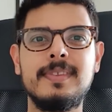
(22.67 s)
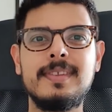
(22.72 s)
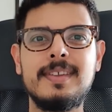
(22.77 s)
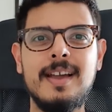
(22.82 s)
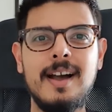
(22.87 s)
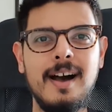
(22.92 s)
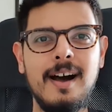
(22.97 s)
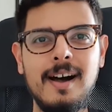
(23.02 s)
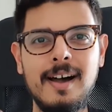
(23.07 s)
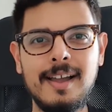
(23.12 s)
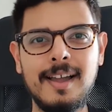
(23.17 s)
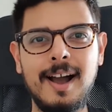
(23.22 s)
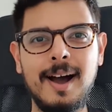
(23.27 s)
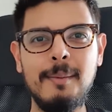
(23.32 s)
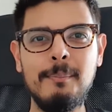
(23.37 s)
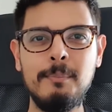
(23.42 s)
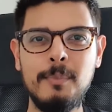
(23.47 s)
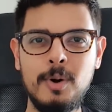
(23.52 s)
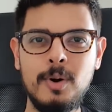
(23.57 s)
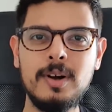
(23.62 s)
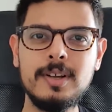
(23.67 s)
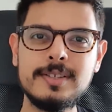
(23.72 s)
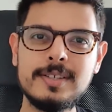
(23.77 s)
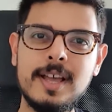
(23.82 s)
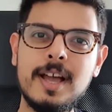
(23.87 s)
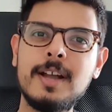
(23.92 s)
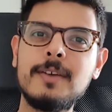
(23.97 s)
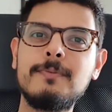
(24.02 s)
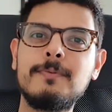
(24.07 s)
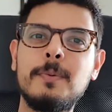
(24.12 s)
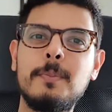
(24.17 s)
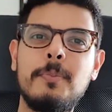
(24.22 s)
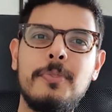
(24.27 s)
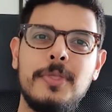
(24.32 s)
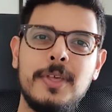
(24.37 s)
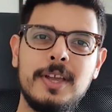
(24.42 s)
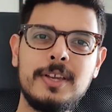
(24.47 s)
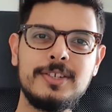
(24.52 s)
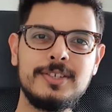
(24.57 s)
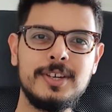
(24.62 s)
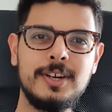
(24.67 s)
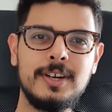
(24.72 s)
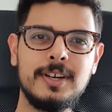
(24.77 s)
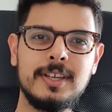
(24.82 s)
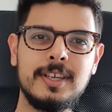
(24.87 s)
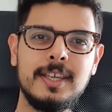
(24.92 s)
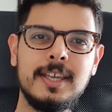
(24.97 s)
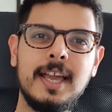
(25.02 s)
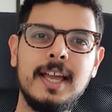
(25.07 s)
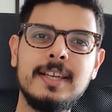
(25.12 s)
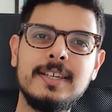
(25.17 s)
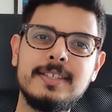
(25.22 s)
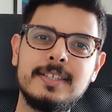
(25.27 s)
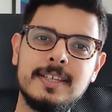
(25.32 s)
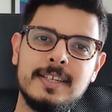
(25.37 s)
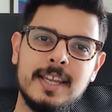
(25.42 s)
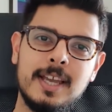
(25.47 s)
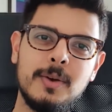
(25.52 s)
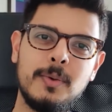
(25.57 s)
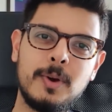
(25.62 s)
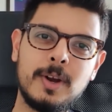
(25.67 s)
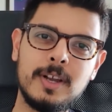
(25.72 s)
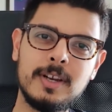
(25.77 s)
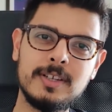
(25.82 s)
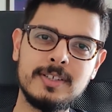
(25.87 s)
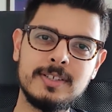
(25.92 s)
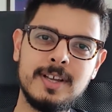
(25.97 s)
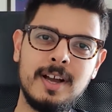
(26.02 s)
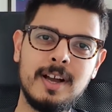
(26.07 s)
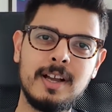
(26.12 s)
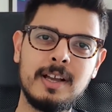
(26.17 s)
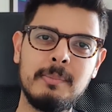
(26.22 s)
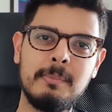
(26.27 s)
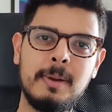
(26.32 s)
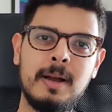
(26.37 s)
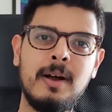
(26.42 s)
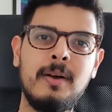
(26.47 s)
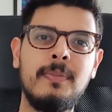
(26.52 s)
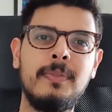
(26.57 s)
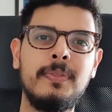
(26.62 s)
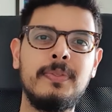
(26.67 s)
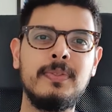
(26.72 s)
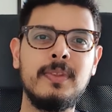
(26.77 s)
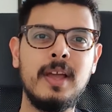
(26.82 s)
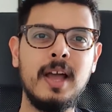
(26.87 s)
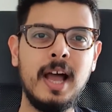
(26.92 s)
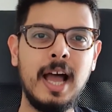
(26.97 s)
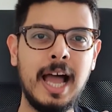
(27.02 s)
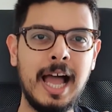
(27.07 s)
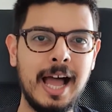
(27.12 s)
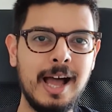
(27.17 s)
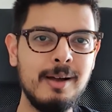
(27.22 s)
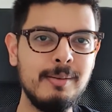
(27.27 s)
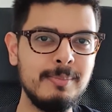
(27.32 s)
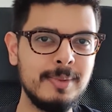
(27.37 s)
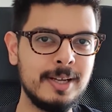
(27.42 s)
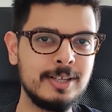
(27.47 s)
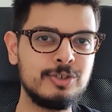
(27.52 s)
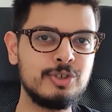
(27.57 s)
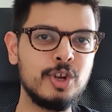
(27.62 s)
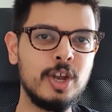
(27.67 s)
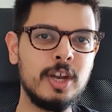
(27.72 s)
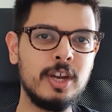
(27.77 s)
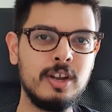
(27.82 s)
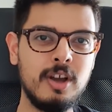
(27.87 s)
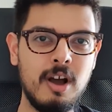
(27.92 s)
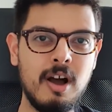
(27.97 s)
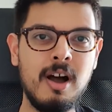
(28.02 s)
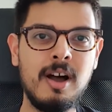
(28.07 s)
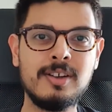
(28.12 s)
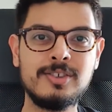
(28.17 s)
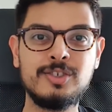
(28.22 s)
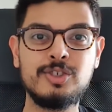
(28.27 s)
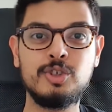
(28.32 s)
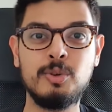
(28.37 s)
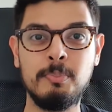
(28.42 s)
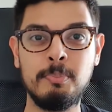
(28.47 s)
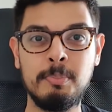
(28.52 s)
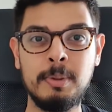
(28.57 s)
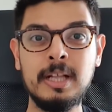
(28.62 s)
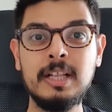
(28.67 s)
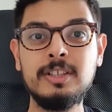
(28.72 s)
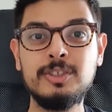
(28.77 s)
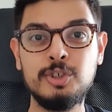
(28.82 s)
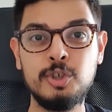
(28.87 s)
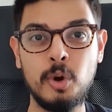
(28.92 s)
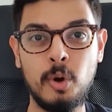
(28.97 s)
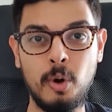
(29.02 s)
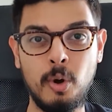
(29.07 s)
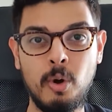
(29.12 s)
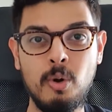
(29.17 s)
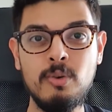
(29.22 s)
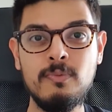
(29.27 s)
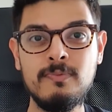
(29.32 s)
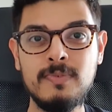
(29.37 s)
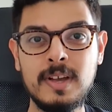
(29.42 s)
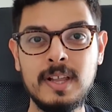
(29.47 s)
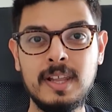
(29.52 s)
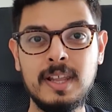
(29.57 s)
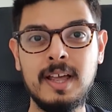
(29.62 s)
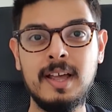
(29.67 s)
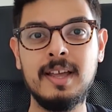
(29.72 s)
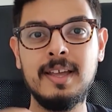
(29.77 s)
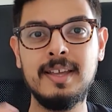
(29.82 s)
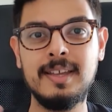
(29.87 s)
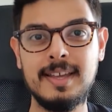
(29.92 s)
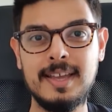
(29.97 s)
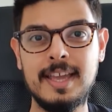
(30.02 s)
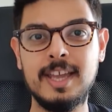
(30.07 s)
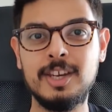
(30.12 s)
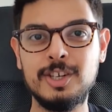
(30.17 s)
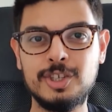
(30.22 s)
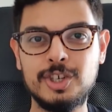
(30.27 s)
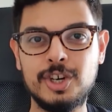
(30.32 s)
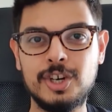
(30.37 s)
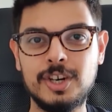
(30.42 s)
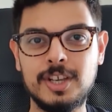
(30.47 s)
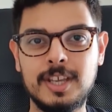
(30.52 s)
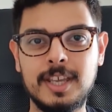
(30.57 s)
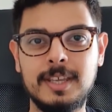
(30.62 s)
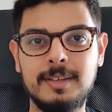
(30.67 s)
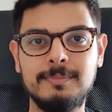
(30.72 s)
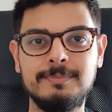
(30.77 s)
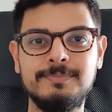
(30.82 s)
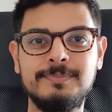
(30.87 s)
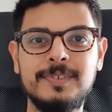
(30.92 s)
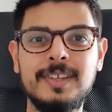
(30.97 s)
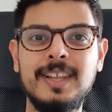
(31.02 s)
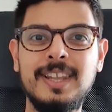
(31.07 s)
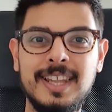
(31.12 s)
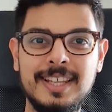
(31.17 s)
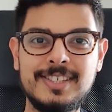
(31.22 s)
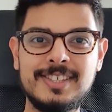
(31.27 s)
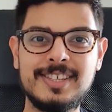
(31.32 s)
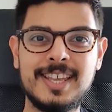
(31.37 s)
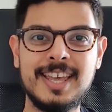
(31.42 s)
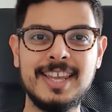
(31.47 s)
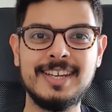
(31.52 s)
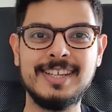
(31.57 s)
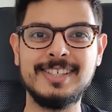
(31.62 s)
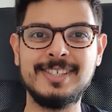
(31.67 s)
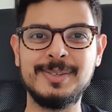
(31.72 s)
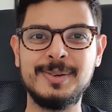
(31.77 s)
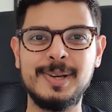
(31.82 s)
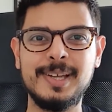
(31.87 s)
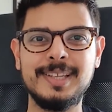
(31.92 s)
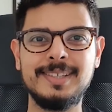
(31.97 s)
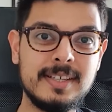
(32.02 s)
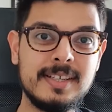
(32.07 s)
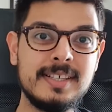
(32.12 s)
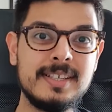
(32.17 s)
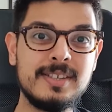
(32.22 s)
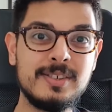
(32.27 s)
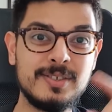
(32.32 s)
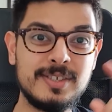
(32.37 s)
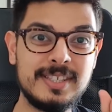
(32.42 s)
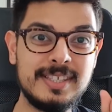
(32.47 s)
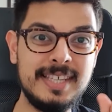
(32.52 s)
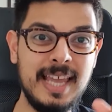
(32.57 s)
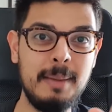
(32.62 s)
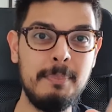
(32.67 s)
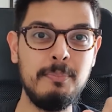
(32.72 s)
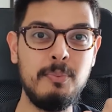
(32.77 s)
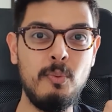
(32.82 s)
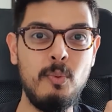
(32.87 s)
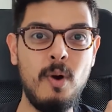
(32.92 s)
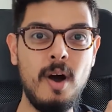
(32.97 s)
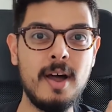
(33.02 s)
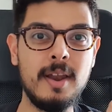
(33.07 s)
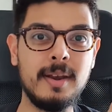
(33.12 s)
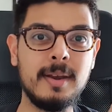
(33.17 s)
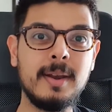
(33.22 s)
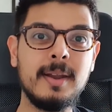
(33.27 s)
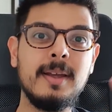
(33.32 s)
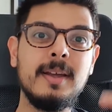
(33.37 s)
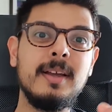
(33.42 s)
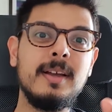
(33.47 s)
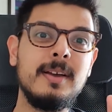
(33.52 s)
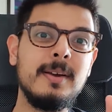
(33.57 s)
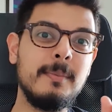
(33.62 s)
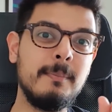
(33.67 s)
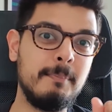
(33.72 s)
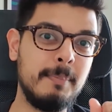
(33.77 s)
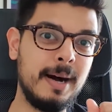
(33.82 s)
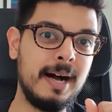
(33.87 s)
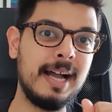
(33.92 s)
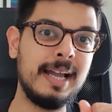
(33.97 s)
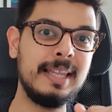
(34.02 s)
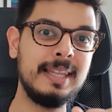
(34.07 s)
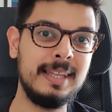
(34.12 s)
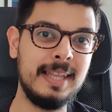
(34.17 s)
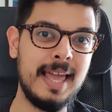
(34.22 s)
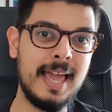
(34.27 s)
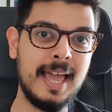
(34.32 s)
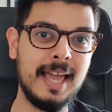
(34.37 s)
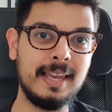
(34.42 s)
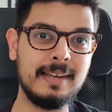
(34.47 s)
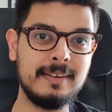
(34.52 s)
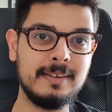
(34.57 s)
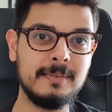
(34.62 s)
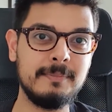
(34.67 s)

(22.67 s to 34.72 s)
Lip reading: Hi, I'm Moaz Haq from Think Turkey, and today we're going to talk about how much it costs to build your own villa in Turkey. Let's get into it. So step one, buy land.